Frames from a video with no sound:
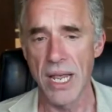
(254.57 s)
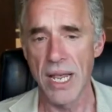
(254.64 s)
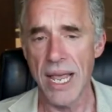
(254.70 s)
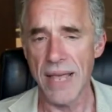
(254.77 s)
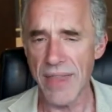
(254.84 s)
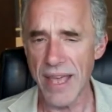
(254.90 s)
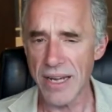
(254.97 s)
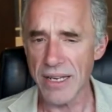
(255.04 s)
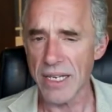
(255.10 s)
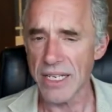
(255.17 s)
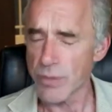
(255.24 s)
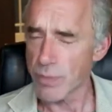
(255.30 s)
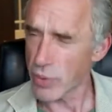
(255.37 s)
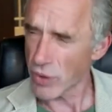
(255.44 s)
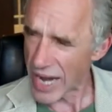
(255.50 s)
And that
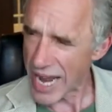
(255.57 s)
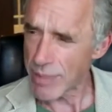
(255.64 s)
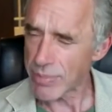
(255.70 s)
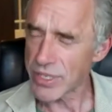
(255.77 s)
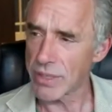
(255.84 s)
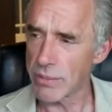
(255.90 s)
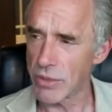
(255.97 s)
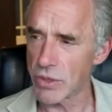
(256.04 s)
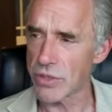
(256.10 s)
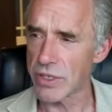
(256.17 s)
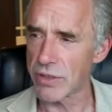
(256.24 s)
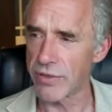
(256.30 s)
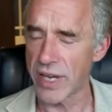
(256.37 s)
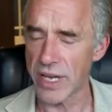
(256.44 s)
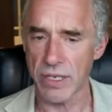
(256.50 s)
is perhaps the most
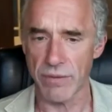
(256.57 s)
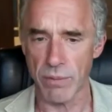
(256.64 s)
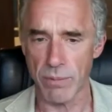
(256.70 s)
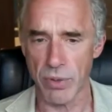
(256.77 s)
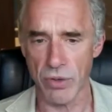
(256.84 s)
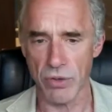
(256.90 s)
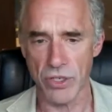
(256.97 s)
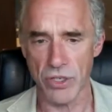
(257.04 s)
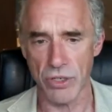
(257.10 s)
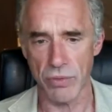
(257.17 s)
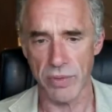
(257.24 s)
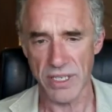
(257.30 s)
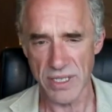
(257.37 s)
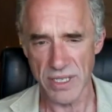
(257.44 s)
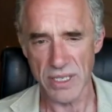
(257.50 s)
effective approach to
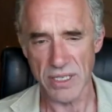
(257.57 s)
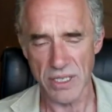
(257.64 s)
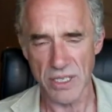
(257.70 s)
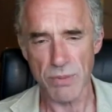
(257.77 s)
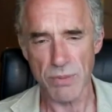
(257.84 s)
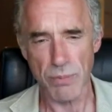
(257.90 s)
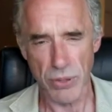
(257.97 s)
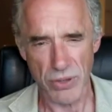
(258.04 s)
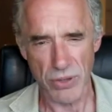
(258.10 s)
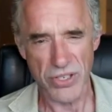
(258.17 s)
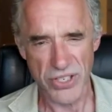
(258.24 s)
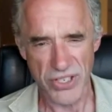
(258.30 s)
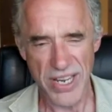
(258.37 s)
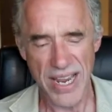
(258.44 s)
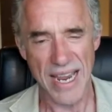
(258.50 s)
existence per
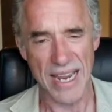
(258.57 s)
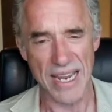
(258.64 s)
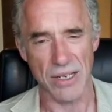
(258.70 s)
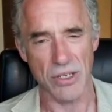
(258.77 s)
se,